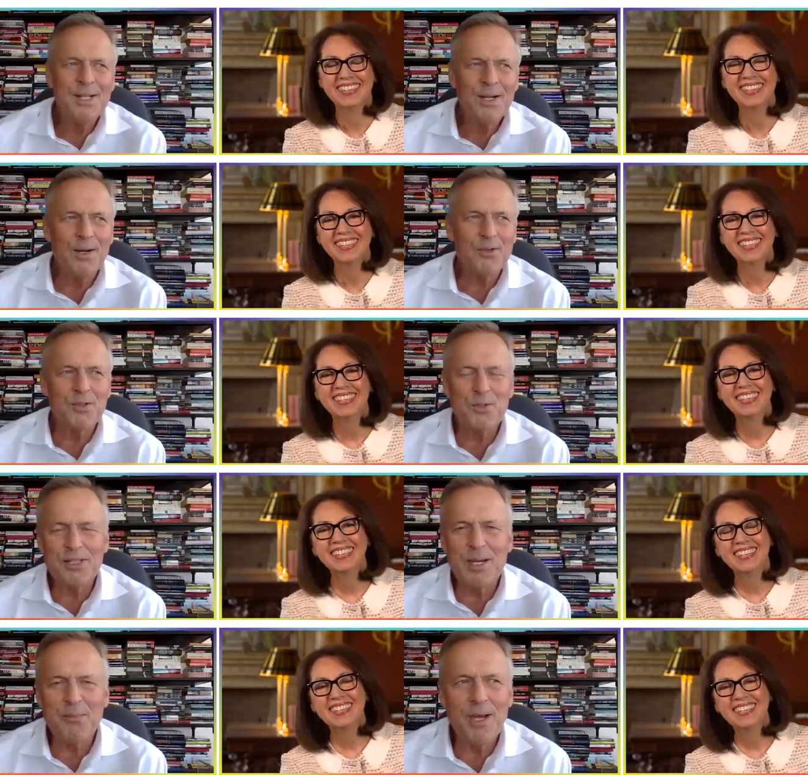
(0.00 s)
Speaker 1: Others would
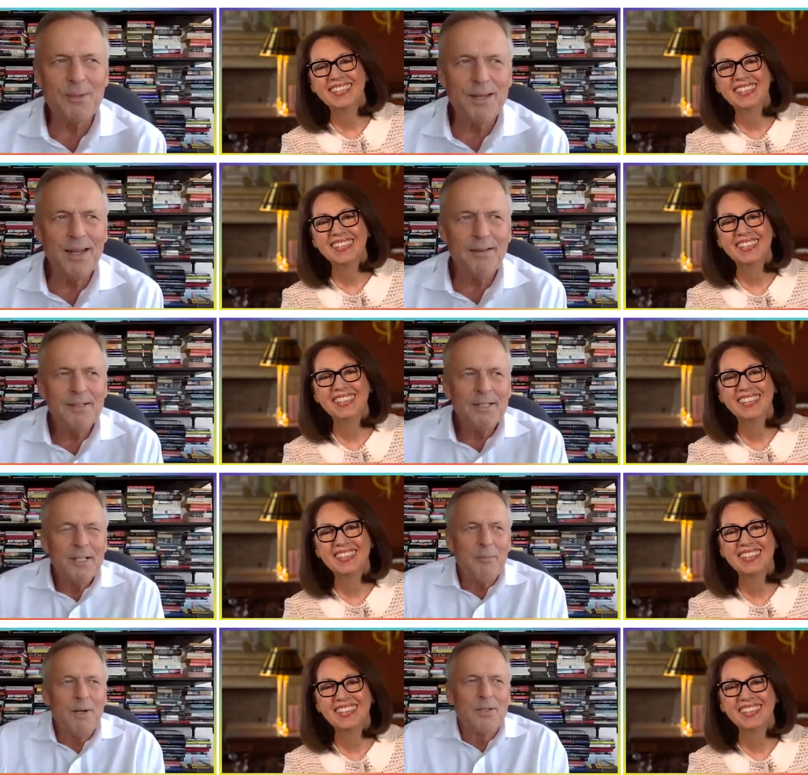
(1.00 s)
say I probably have
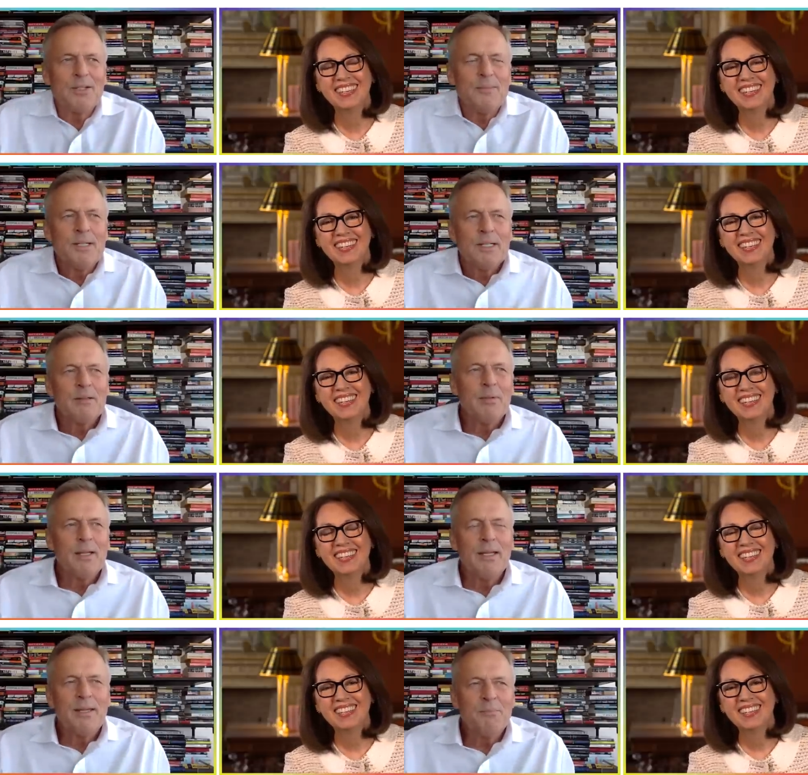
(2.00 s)
a bunch of them,
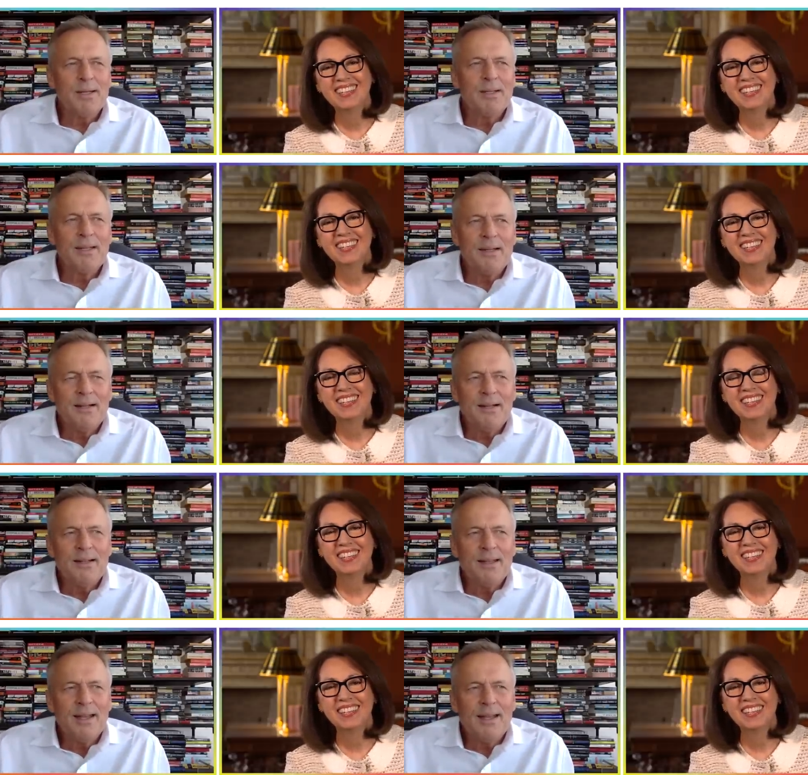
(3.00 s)
but it, eh, but
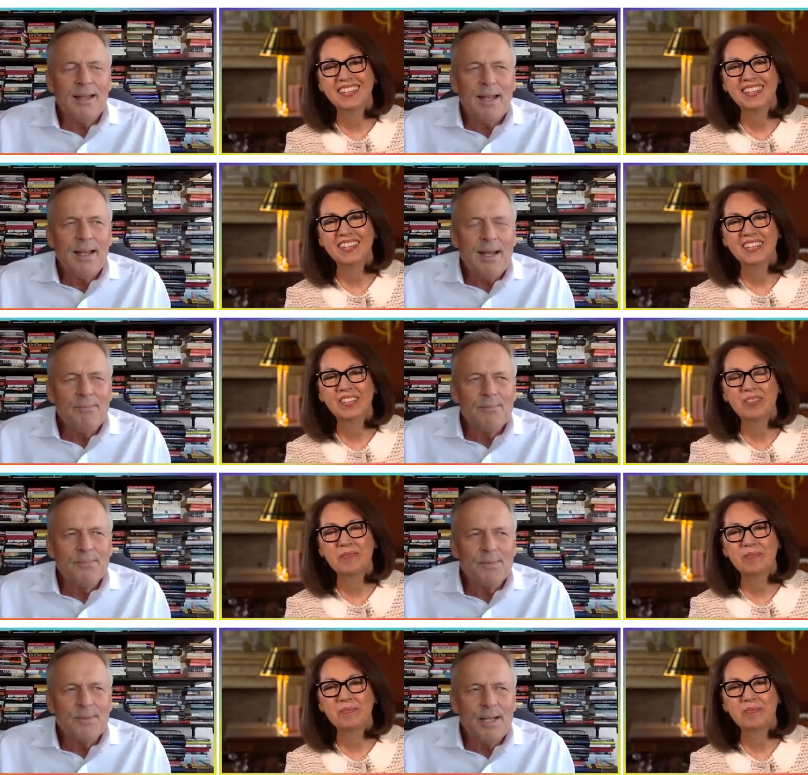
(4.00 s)
uh, I'm
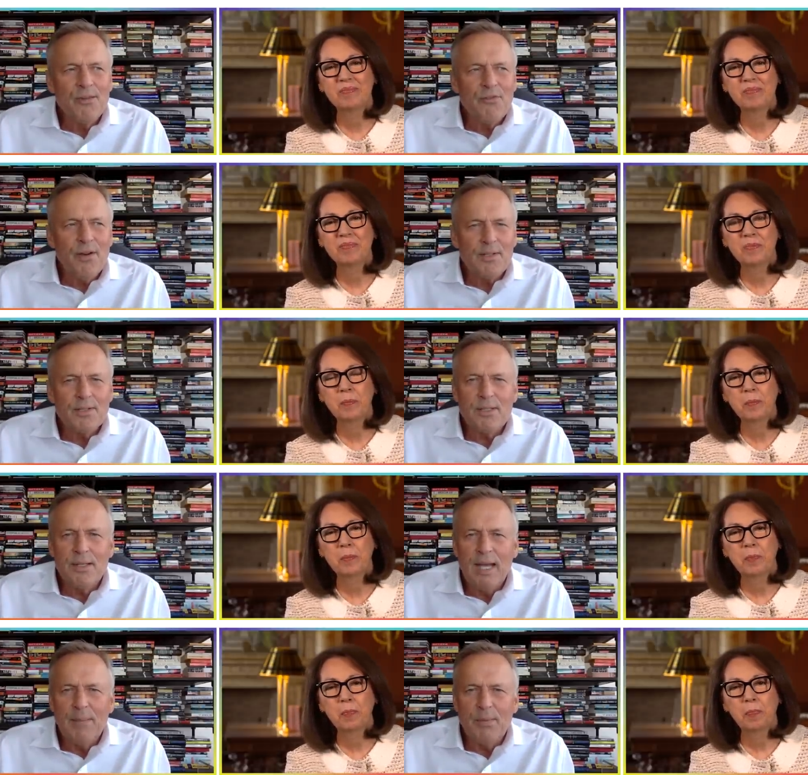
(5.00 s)
terrified this is going to
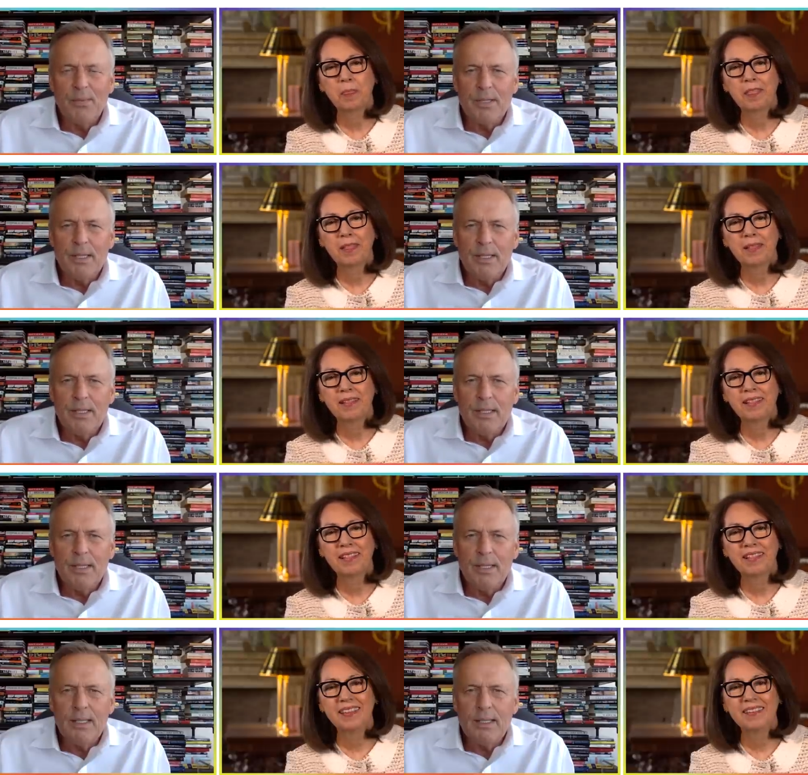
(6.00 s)
happen one day,
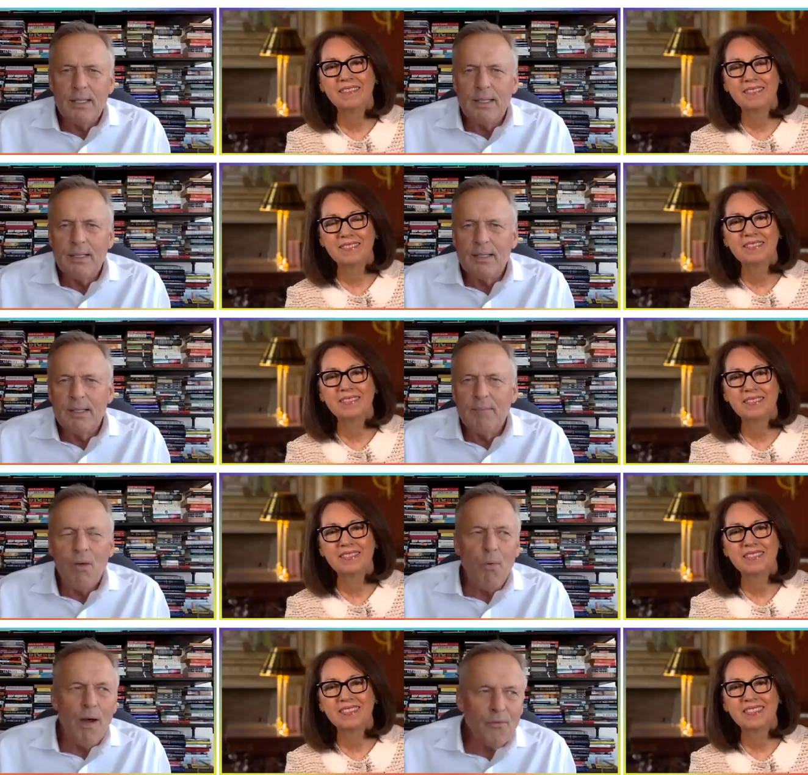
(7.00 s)
and my
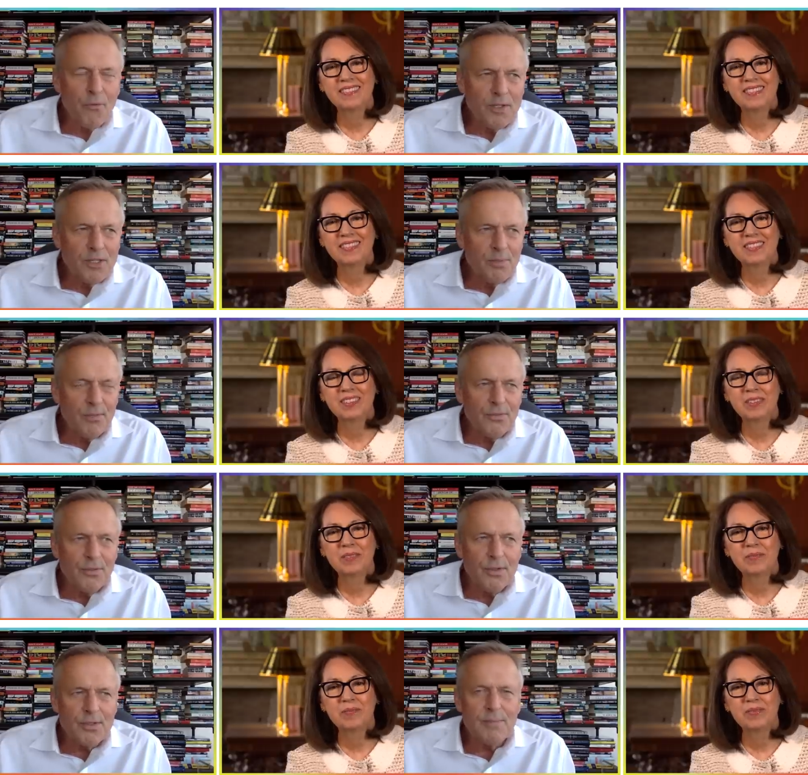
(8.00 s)
wife reads the book
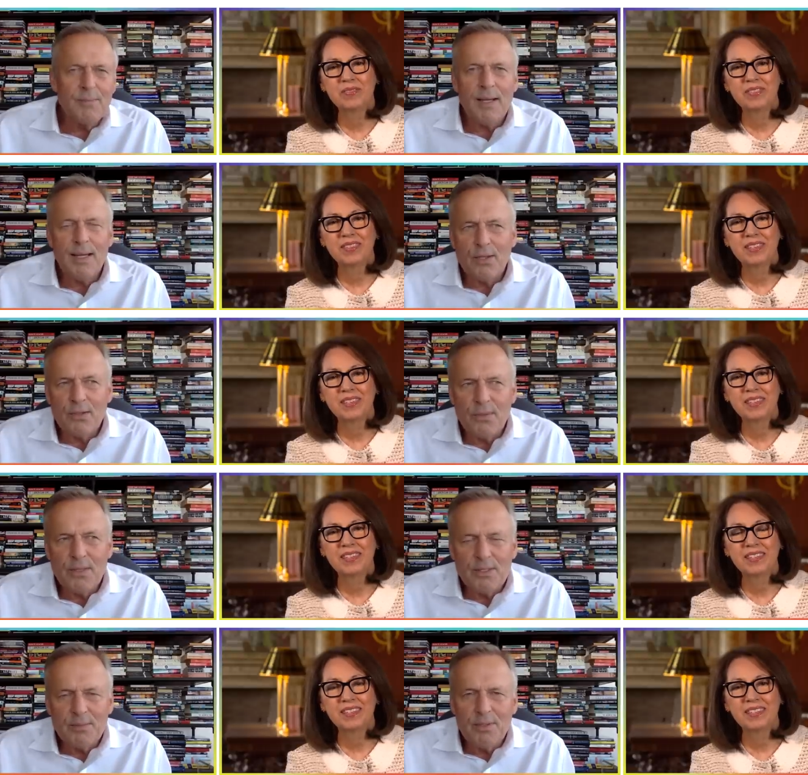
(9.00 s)
first and my editor
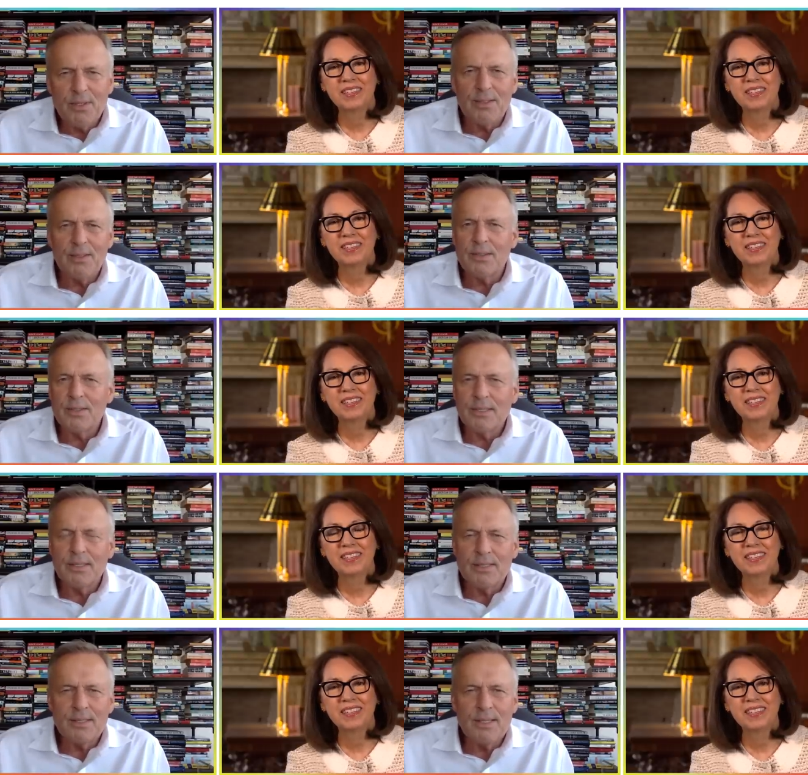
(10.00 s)
reads the book and they're going to
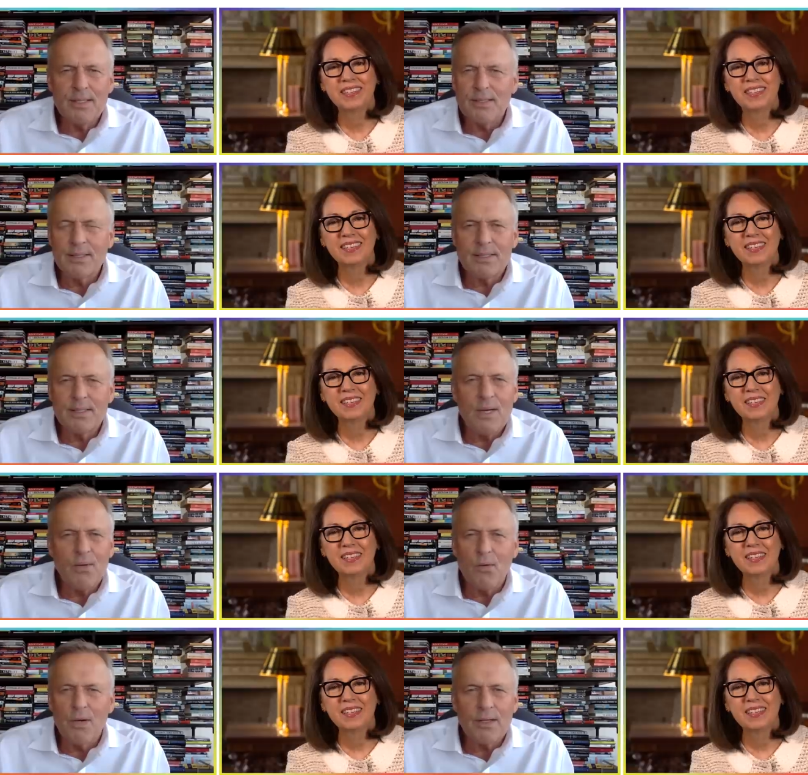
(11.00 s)
say john this thing is not
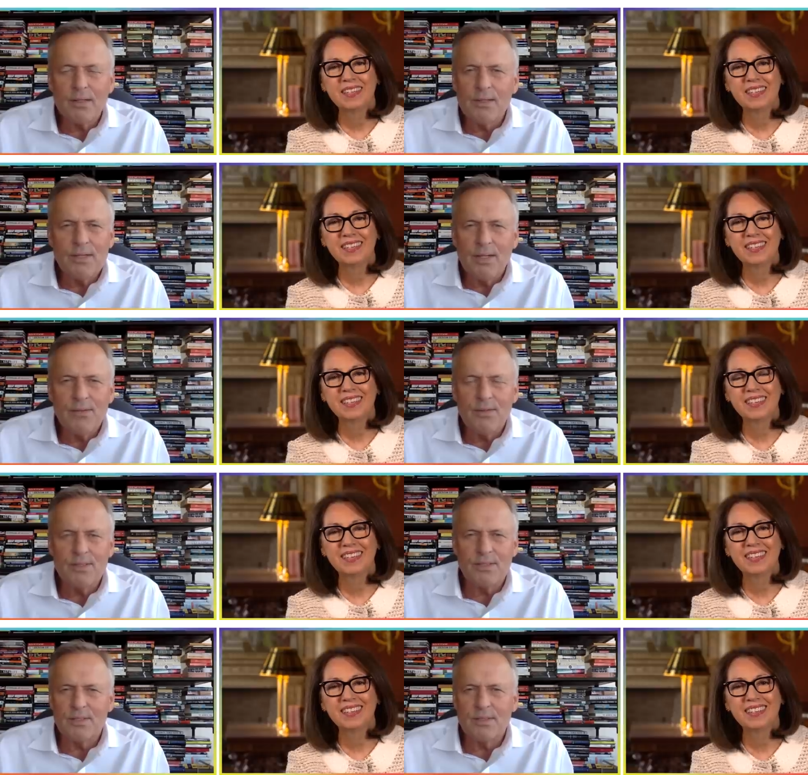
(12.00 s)
working you can't
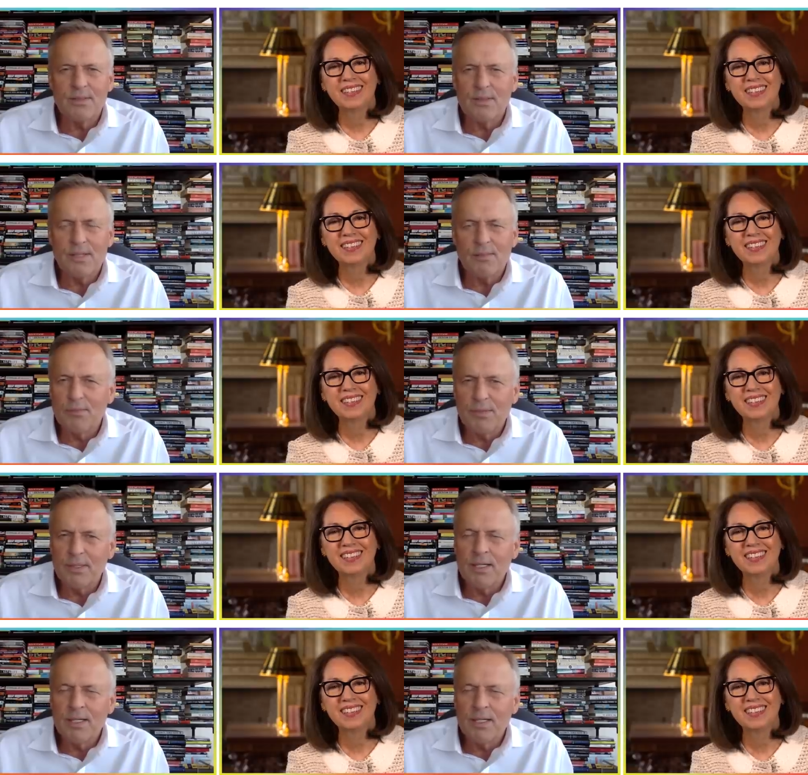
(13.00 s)
it's just a terrible book